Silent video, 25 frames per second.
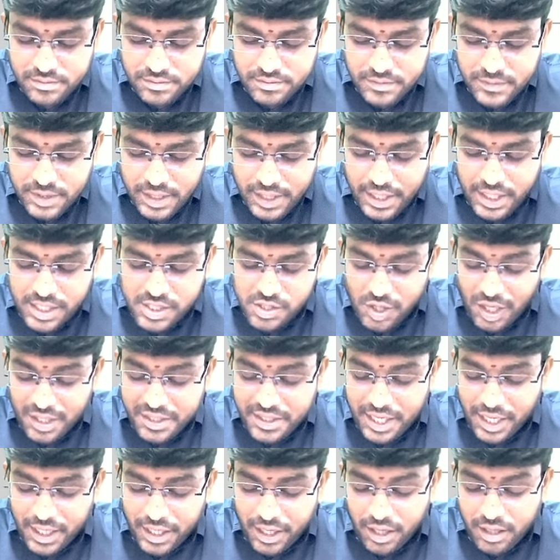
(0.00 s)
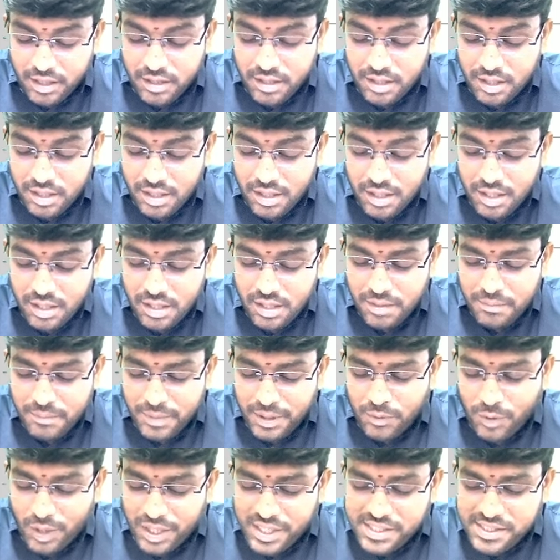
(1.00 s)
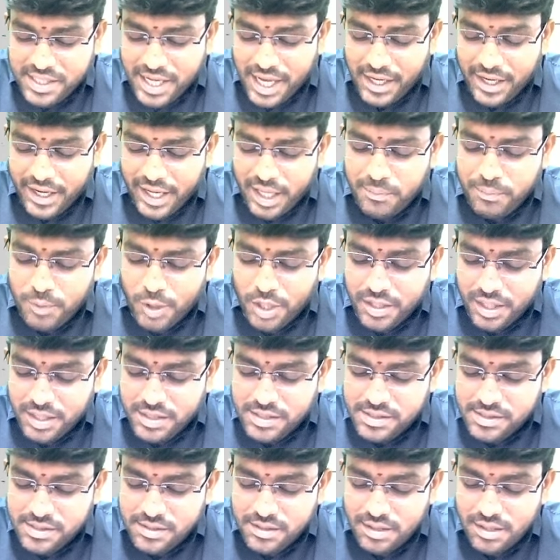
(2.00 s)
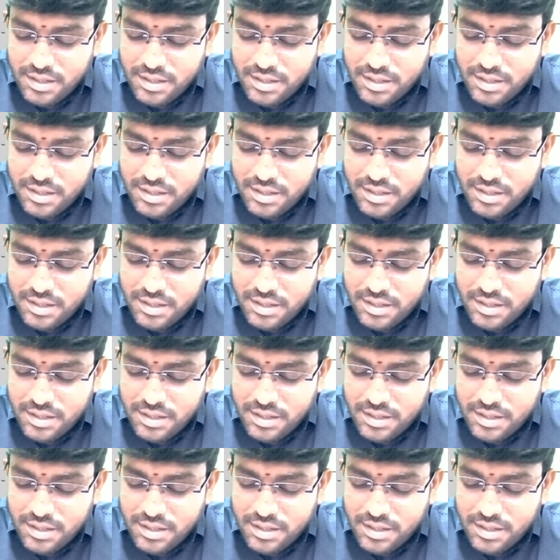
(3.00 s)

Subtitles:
It is not Canada. But what is Canada importance?